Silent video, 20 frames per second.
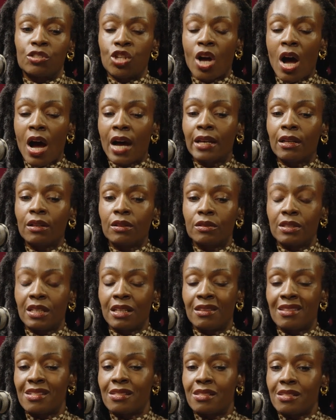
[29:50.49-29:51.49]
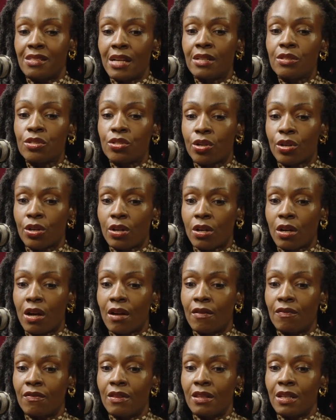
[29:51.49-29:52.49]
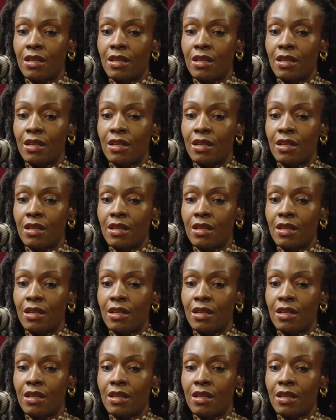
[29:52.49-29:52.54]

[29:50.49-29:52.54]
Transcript: child in the center of